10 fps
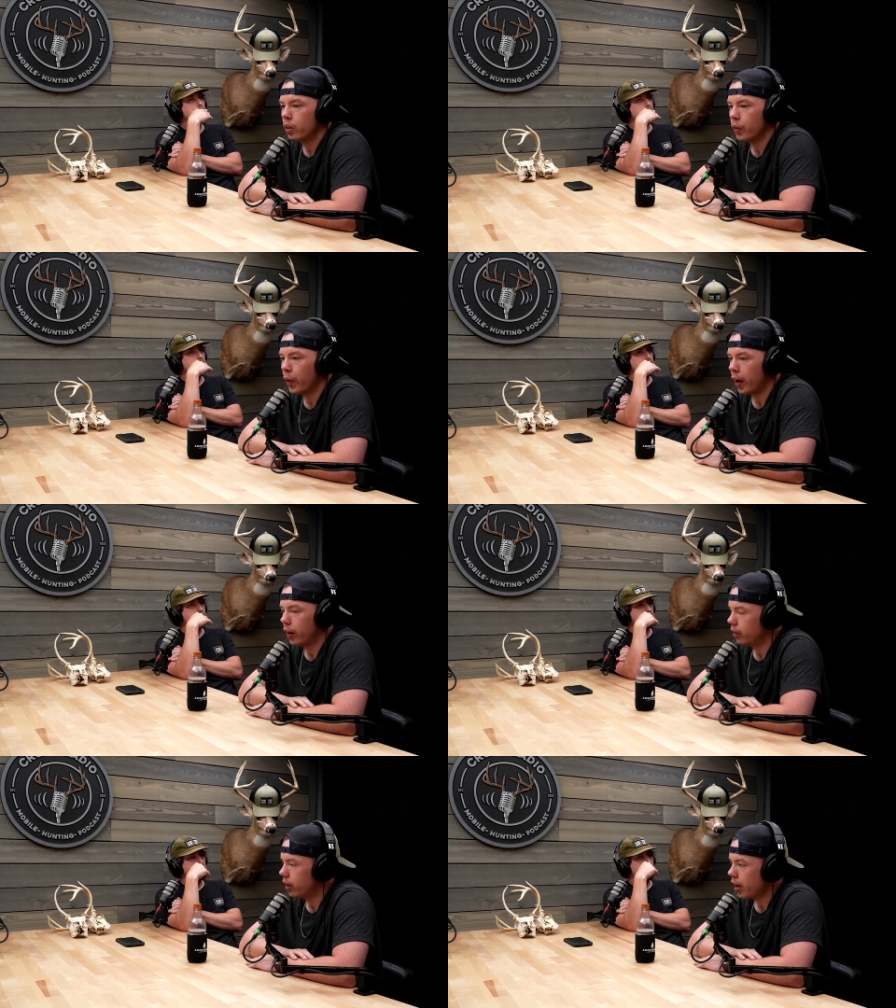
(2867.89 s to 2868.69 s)

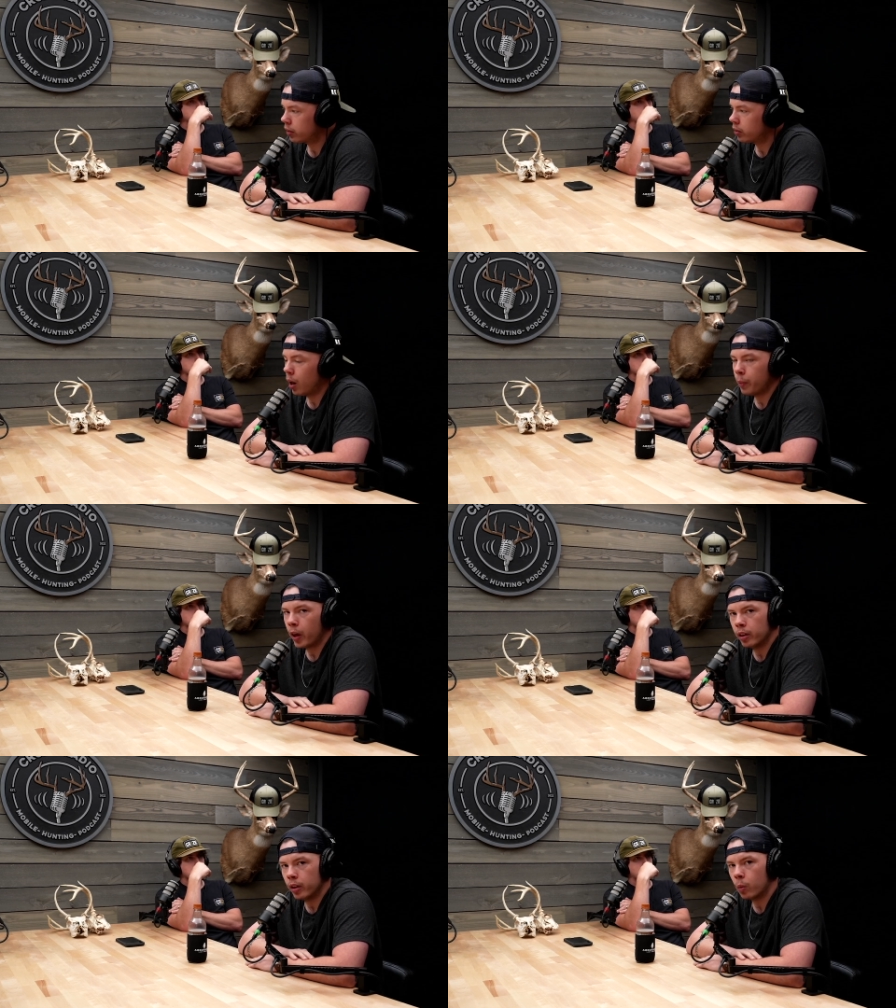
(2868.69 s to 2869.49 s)
that the next time that
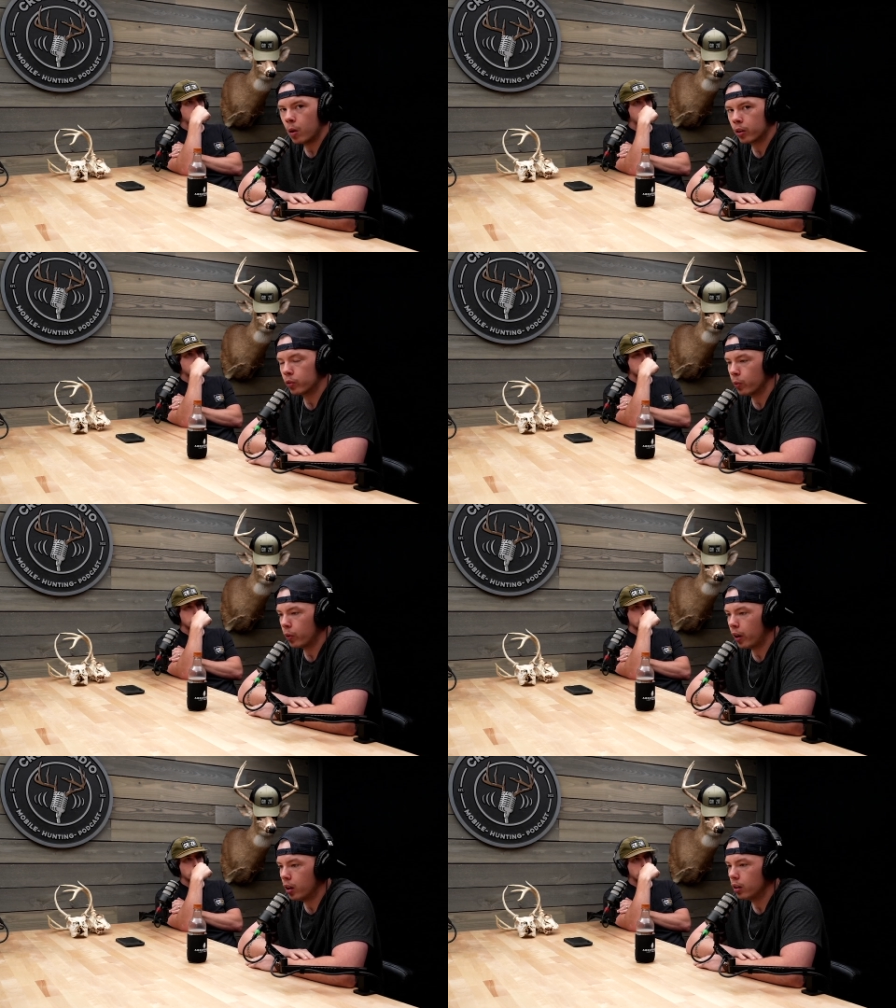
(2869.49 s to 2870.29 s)
deer walks through
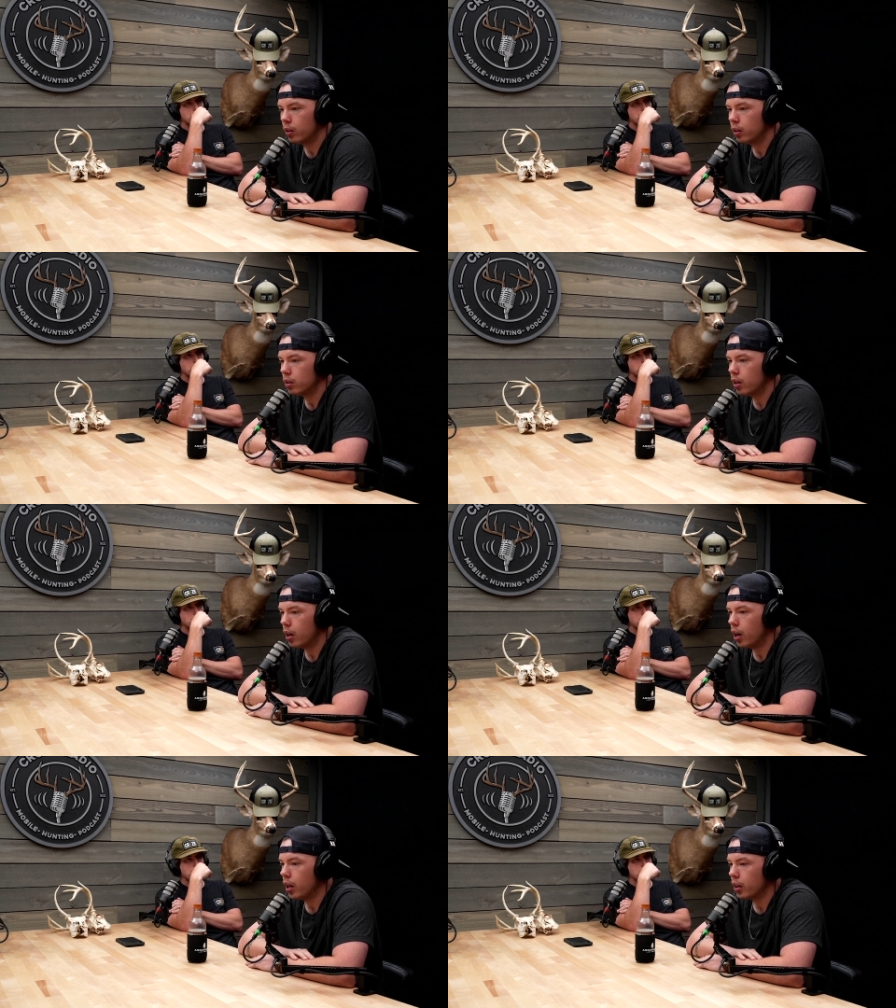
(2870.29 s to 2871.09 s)
there
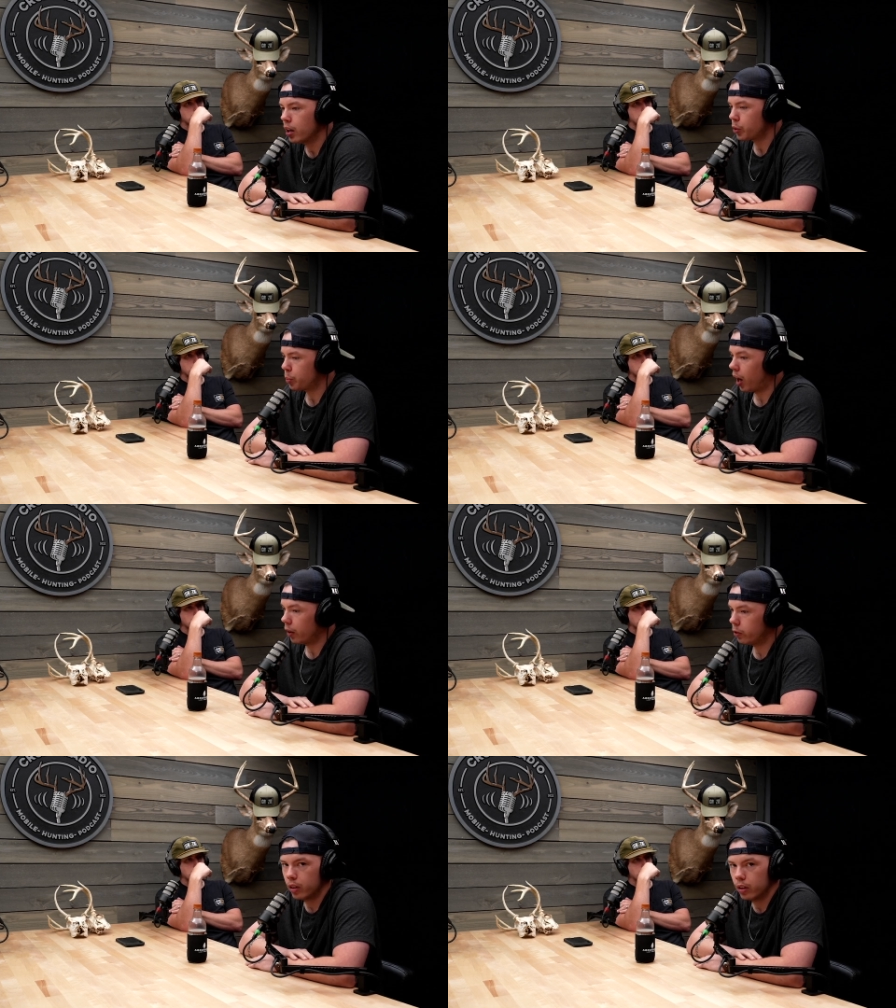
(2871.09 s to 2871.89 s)
and it
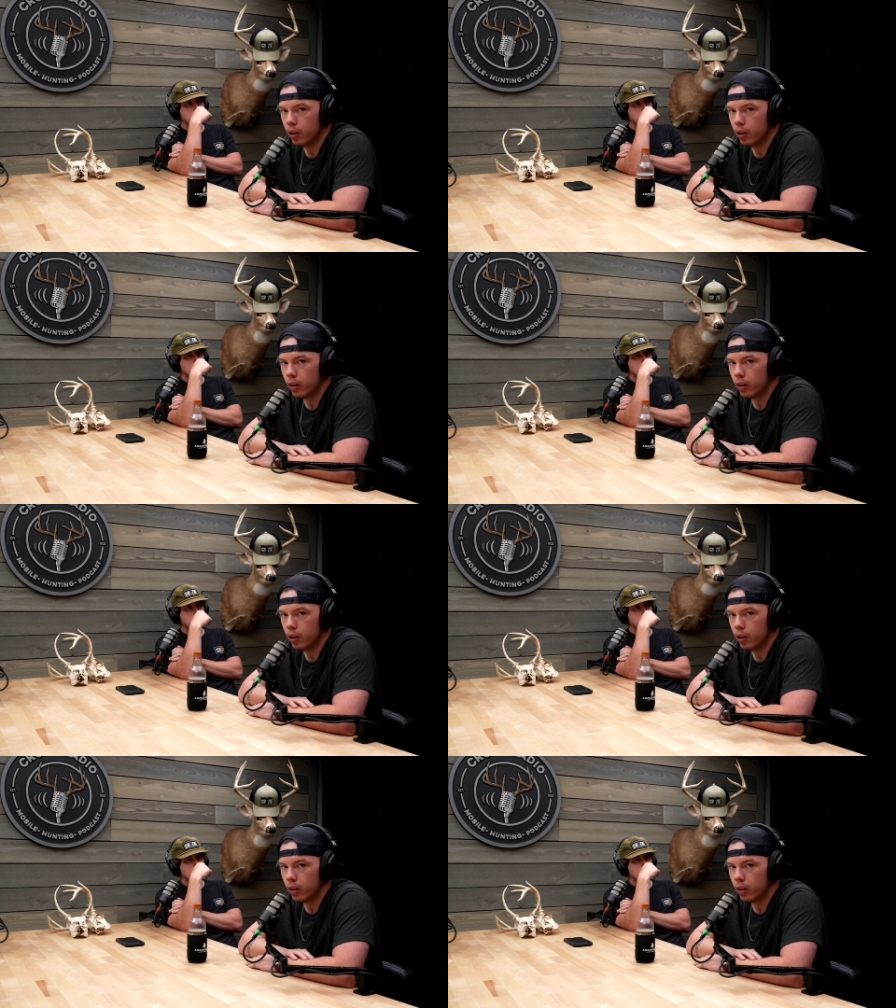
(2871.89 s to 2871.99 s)
spots it,